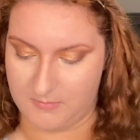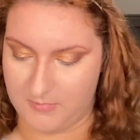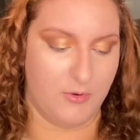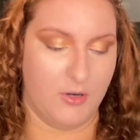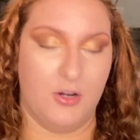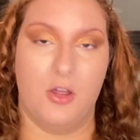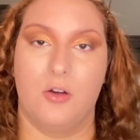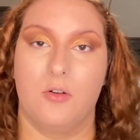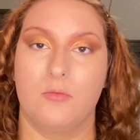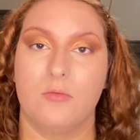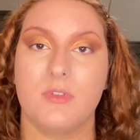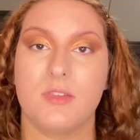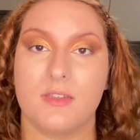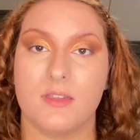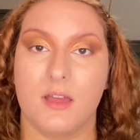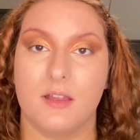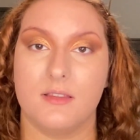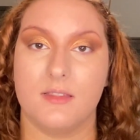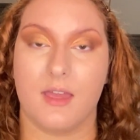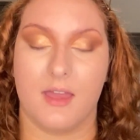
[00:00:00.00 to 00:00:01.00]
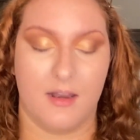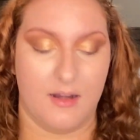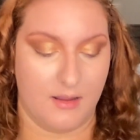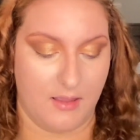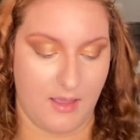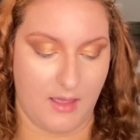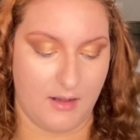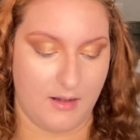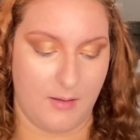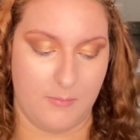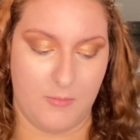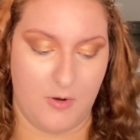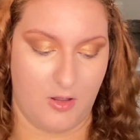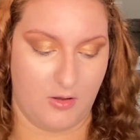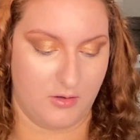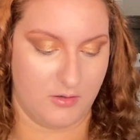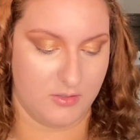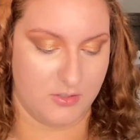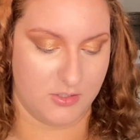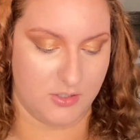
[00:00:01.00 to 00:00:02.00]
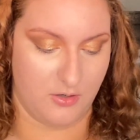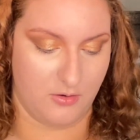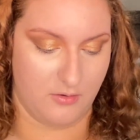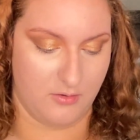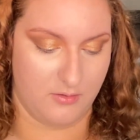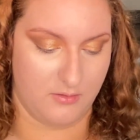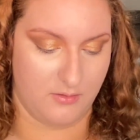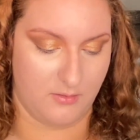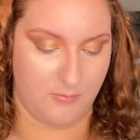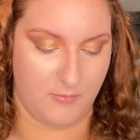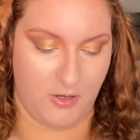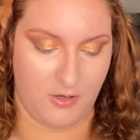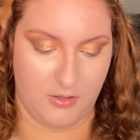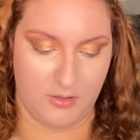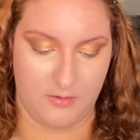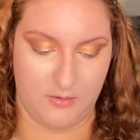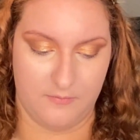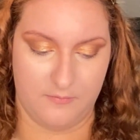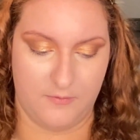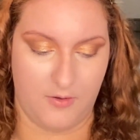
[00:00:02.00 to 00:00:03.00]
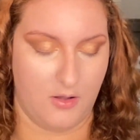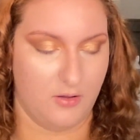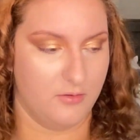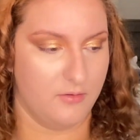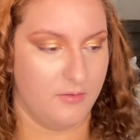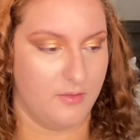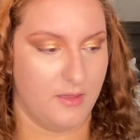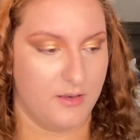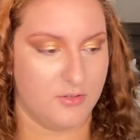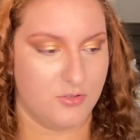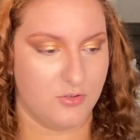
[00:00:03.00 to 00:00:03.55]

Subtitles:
I'm gonna go in with suntan again. I'm not gonna show it. I'm not gonna fall into that